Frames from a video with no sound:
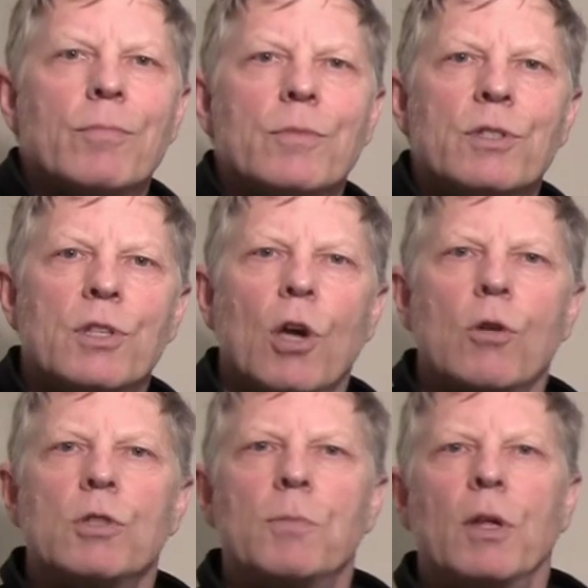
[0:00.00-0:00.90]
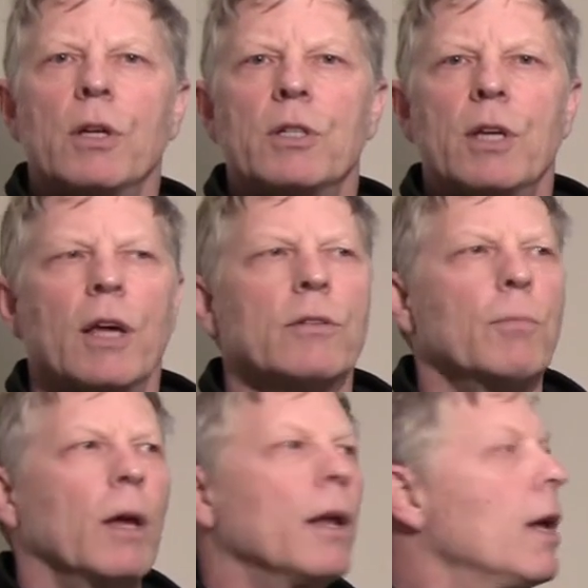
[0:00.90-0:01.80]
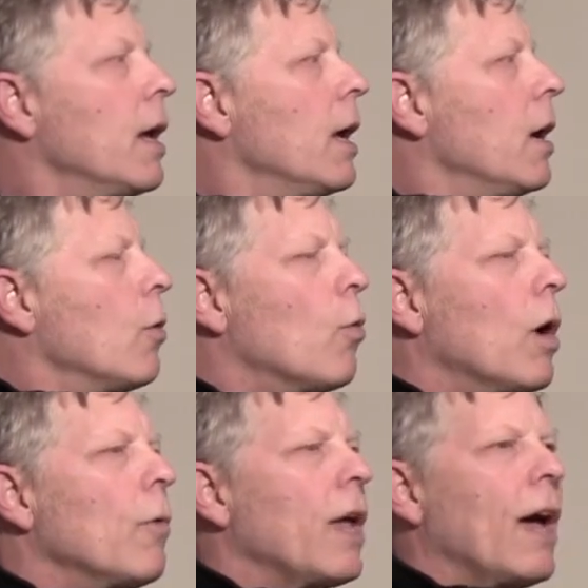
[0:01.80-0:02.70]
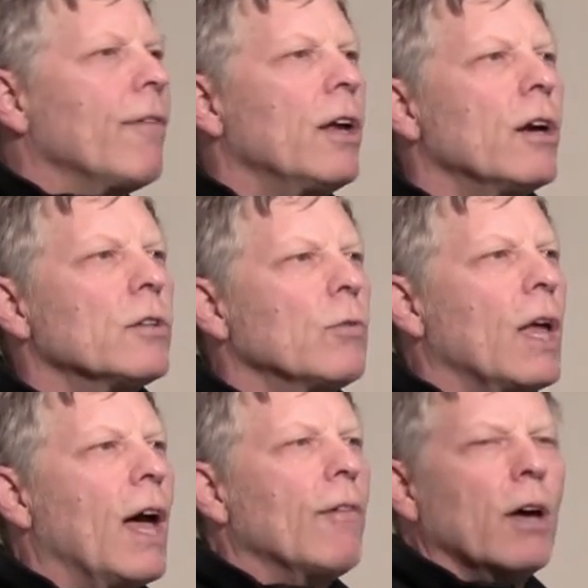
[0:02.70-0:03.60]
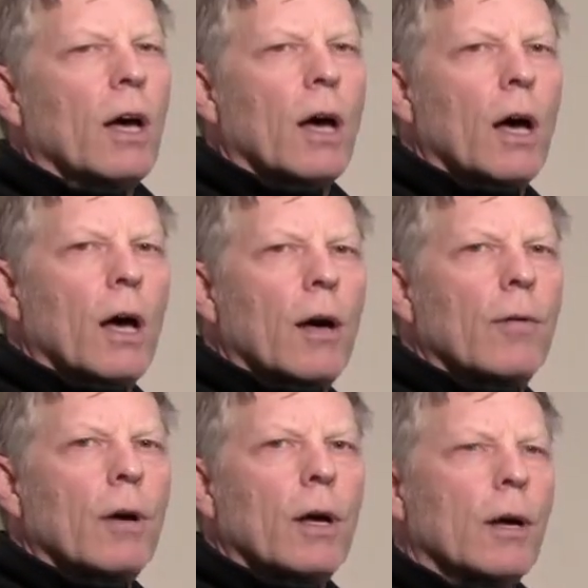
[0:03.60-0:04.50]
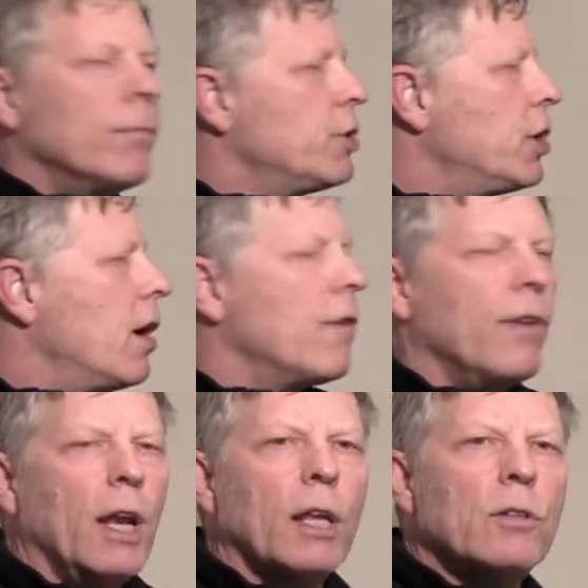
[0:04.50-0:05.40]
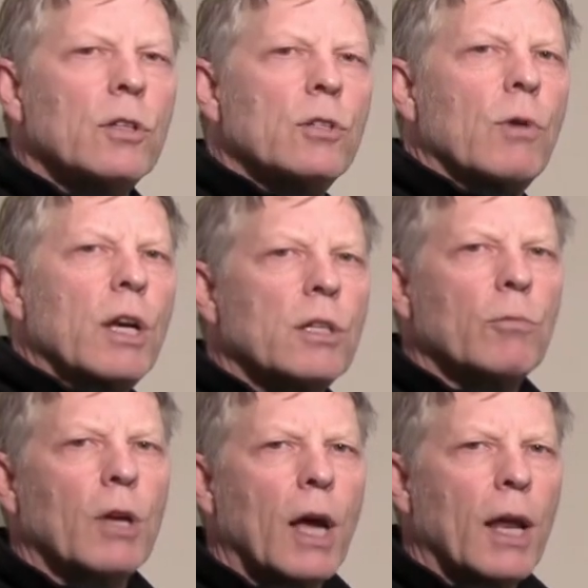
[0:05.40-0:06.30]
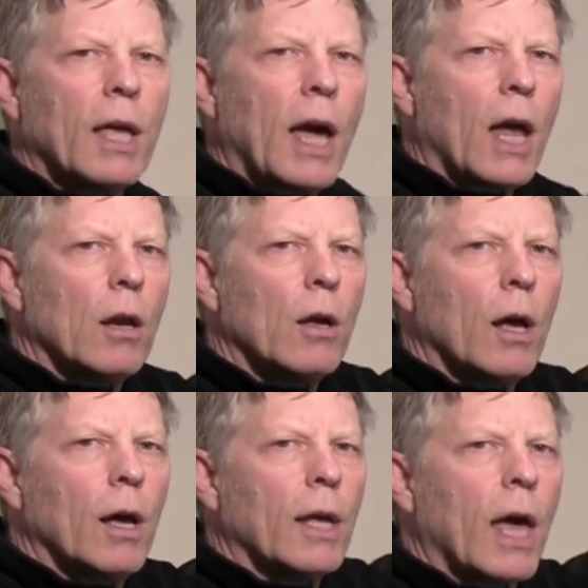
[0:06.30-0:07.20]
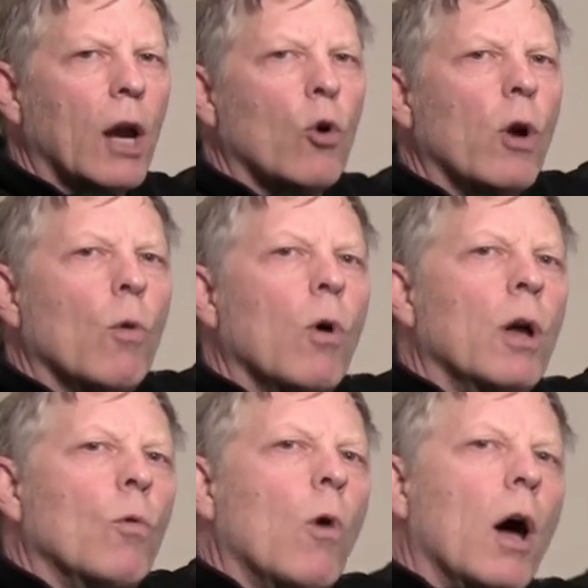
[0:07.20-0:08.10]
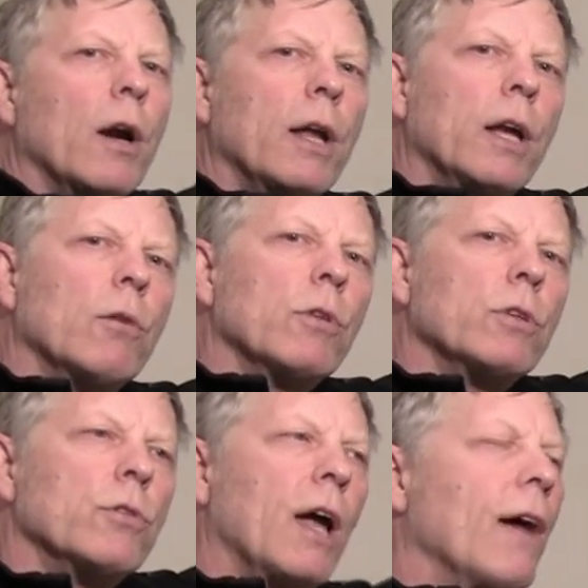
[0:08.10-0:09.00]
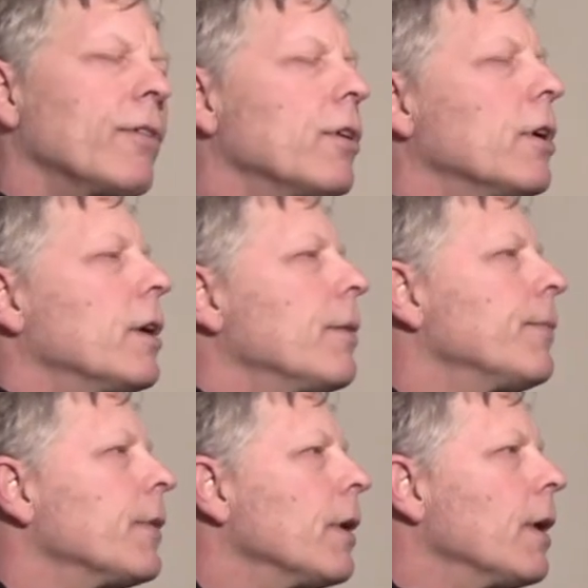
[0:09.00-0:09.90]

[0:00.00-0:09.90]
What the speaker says: CO spillage test. But what we have here is we have a shared venting situation. We got a category 1 water heater with a draft hood